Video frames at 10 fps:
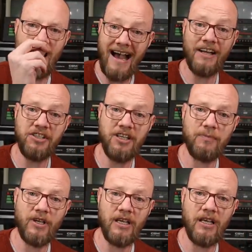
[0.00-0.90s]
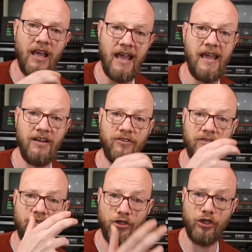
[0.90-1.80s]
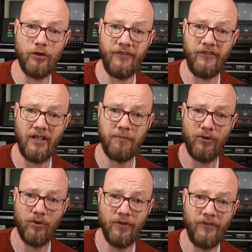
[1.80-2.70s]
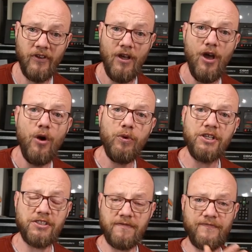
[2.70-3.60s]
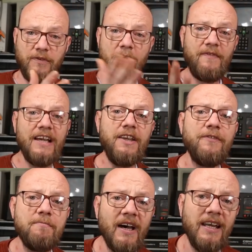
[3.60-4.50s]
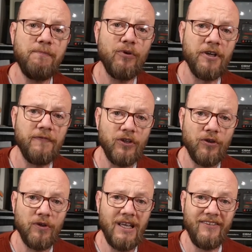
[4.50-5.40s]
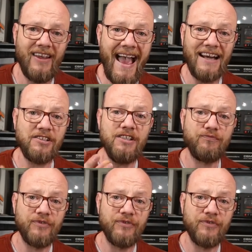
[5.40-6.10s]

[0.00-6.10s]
RGB, and your joystick ports, which from a value for money point of view is actually